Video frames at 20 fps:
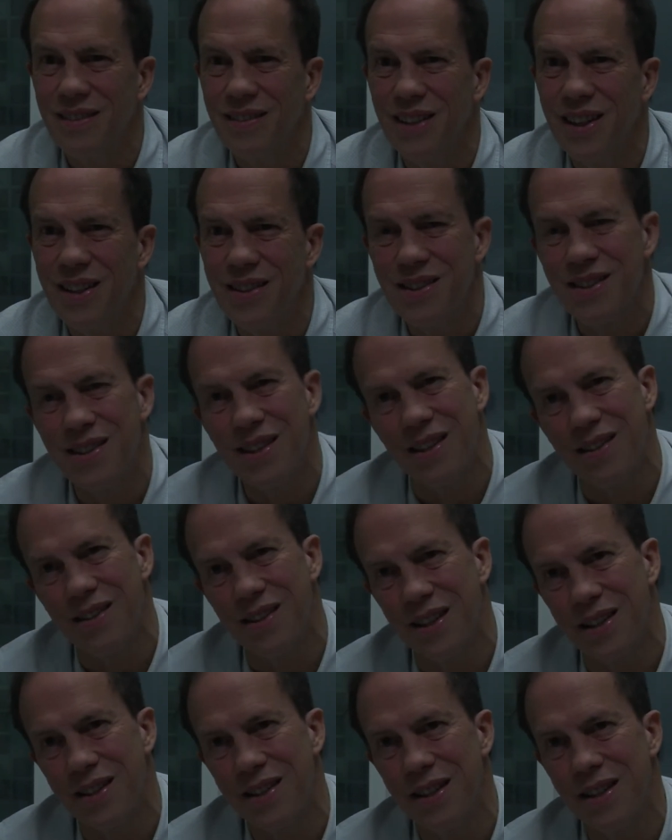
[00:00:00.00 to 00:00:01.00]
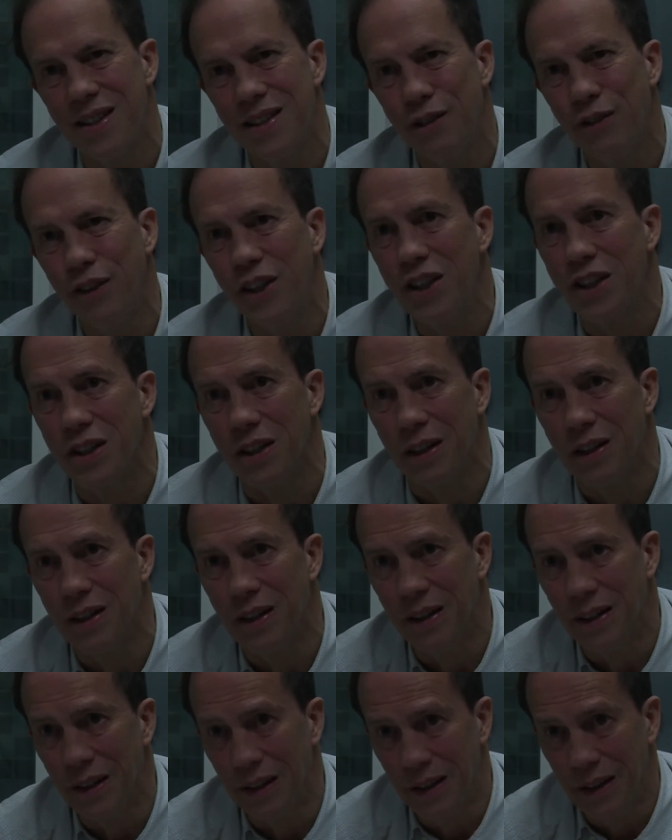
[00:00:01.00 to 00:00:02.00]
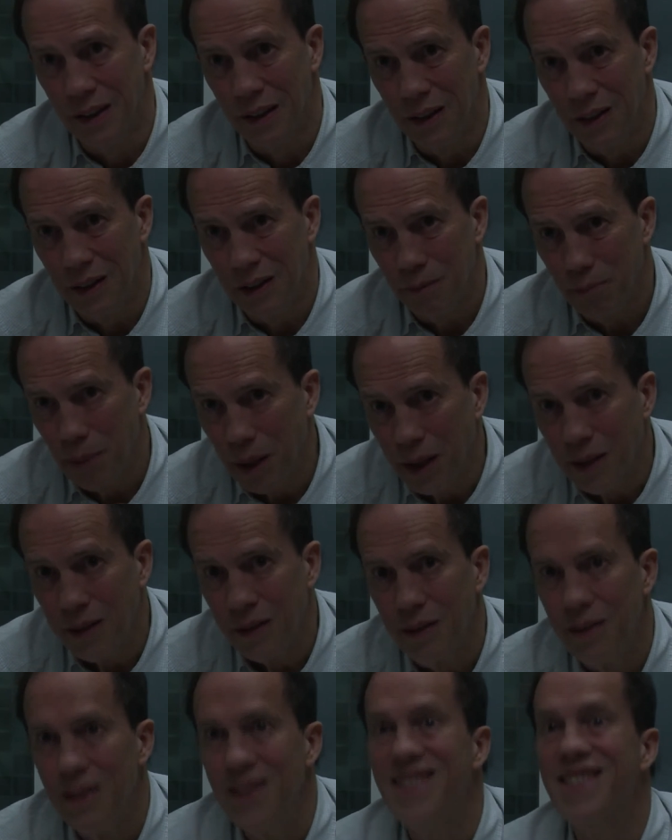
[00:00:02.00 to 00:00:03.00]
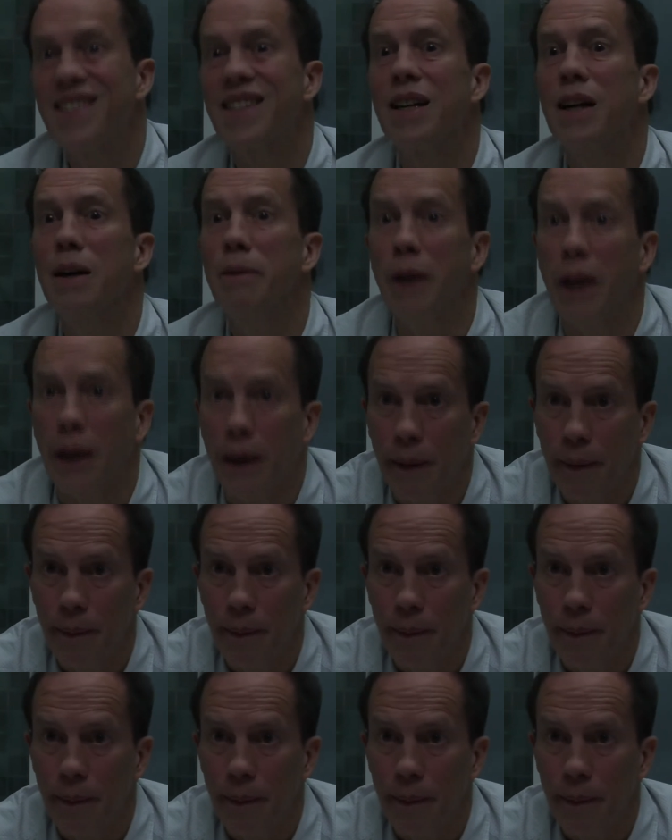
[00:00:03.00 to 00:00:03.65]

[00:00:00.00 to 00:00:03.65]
that sounds like science fiction, but it's coming